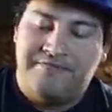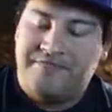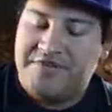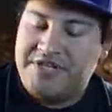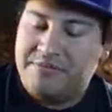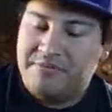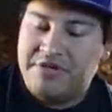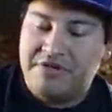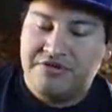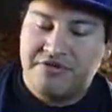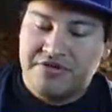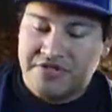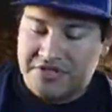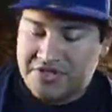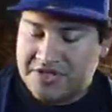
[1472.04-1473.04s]
These Pikachus
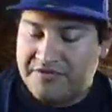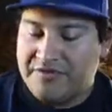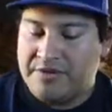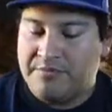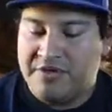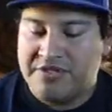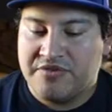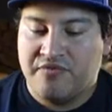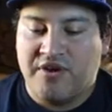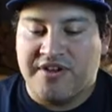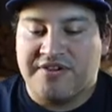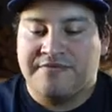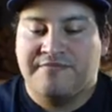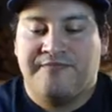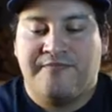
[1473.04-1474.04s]
are just giving a bunch of water.